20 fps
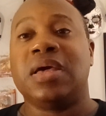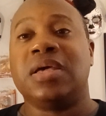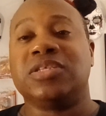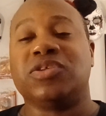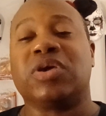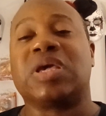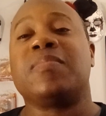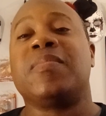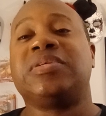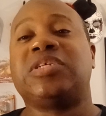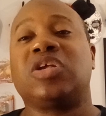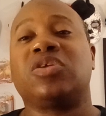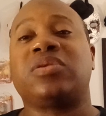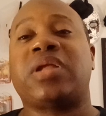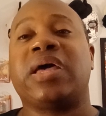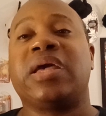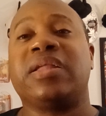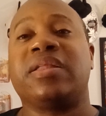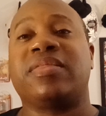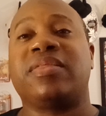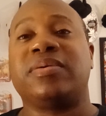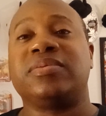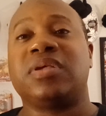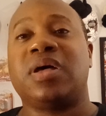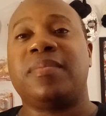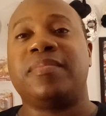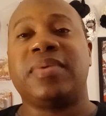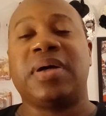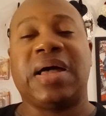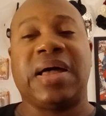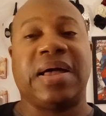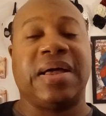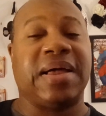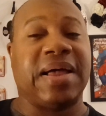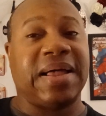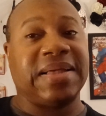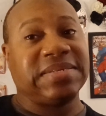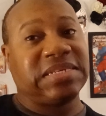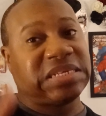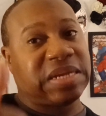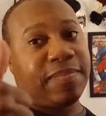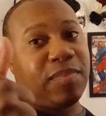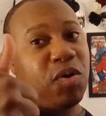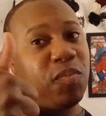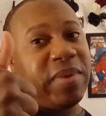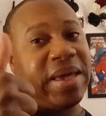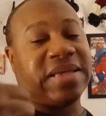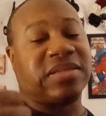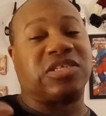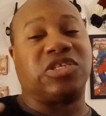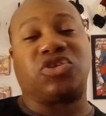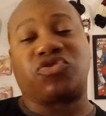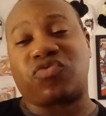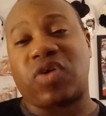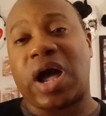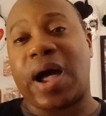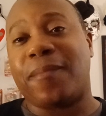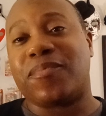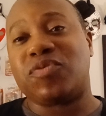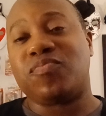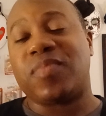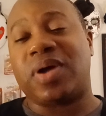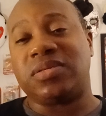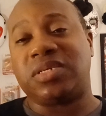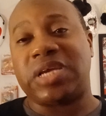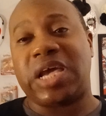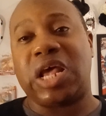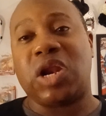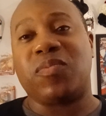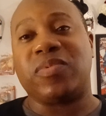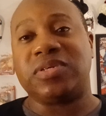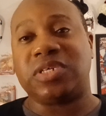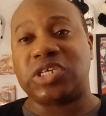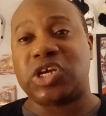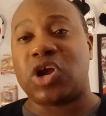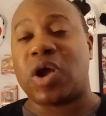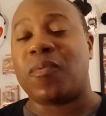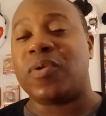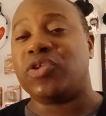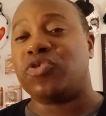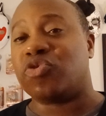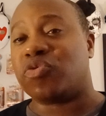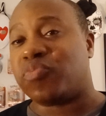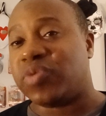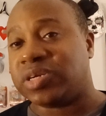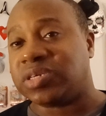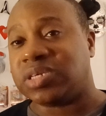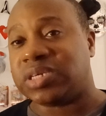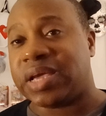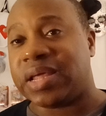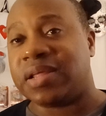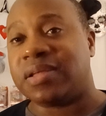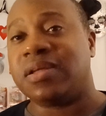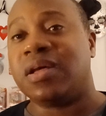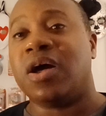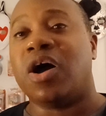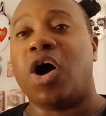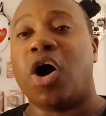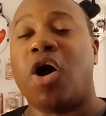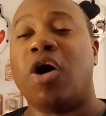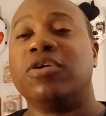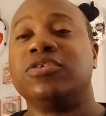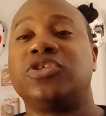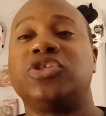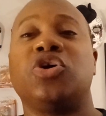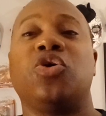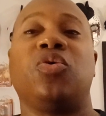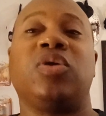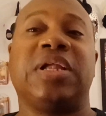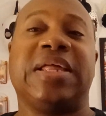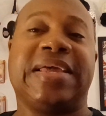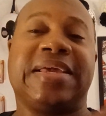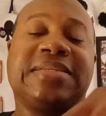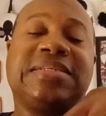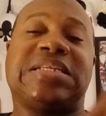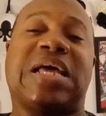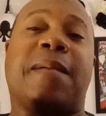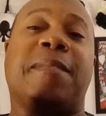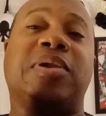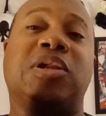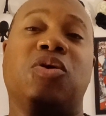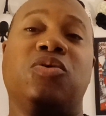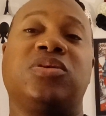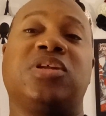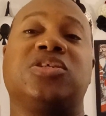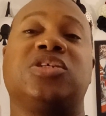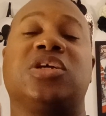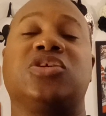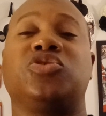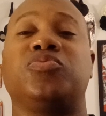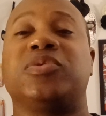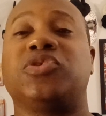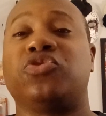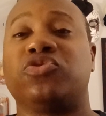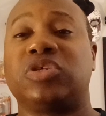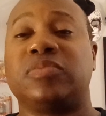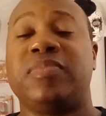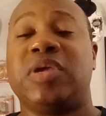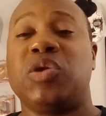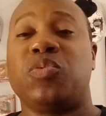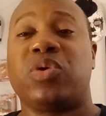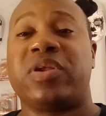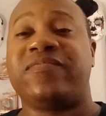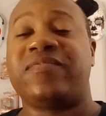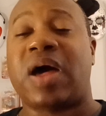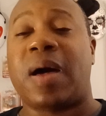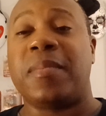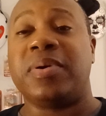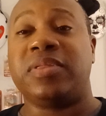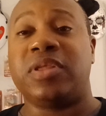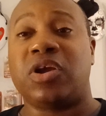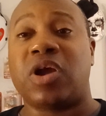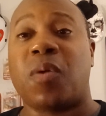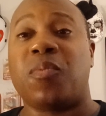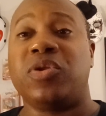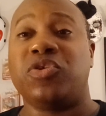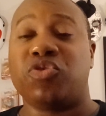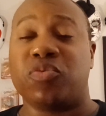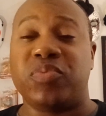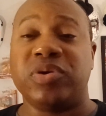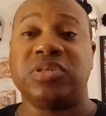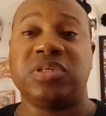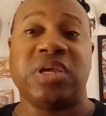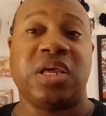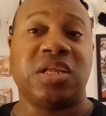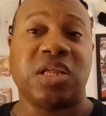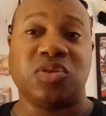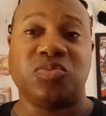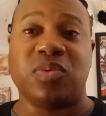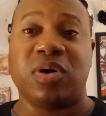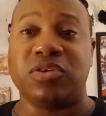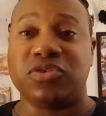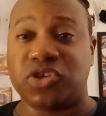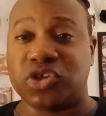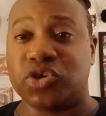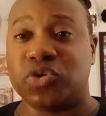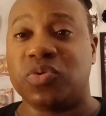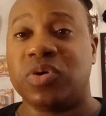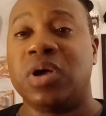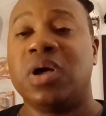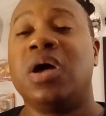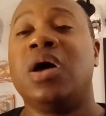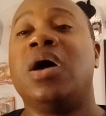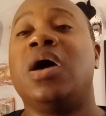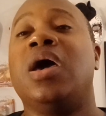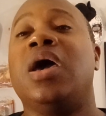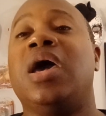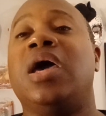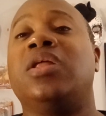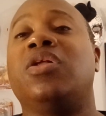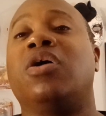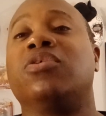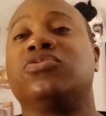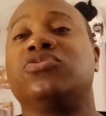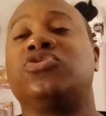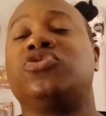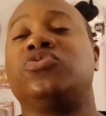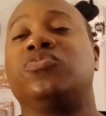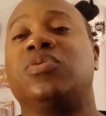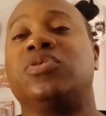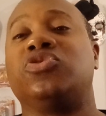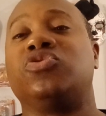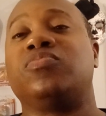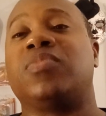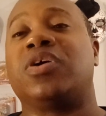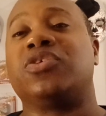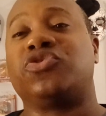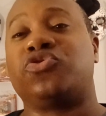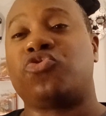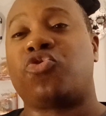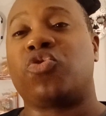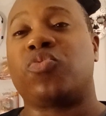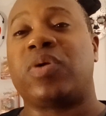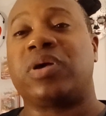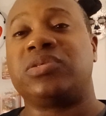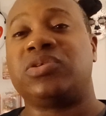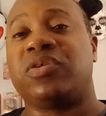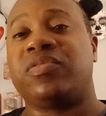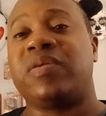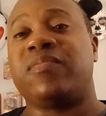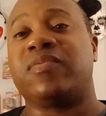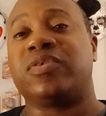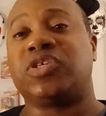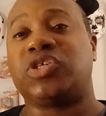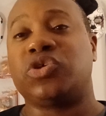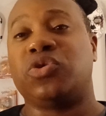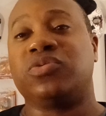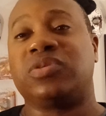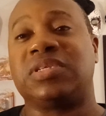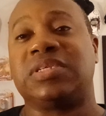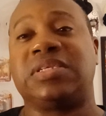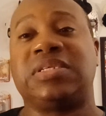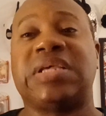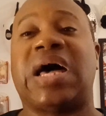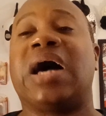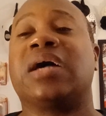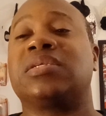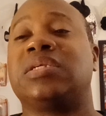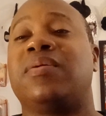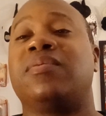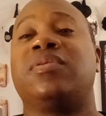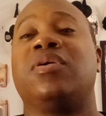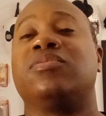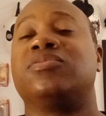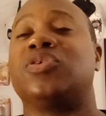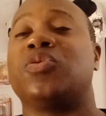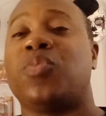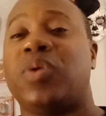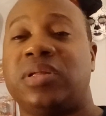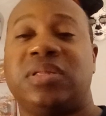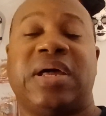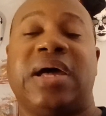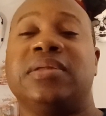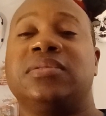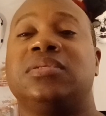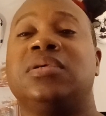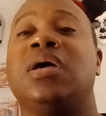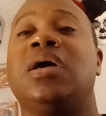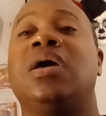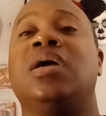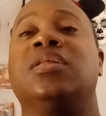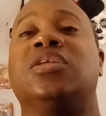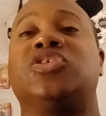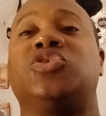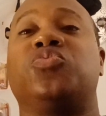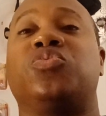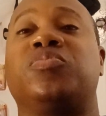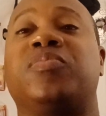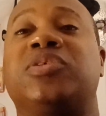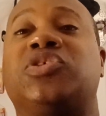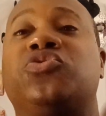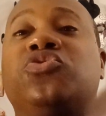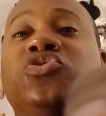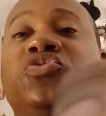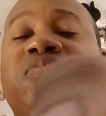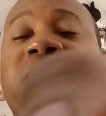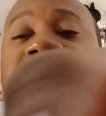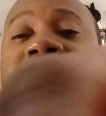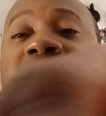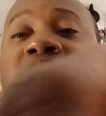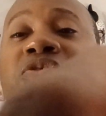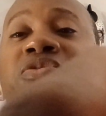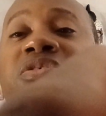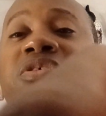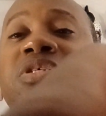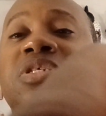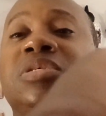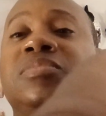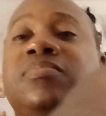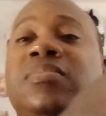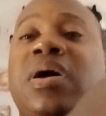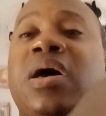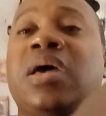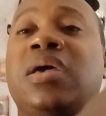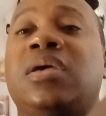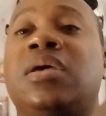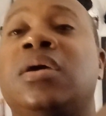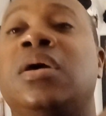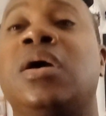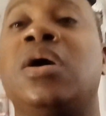So give my channel a like, hit the thumbs up. And subscribe to my channel and share. I really do appreciate it. Also, links down below to my social media. You want to follow me there? I really do appreciate it as well too. And also to my store where I sell things with shirts and socks and everything else and whatnot. This is one of my shirts right here. This is my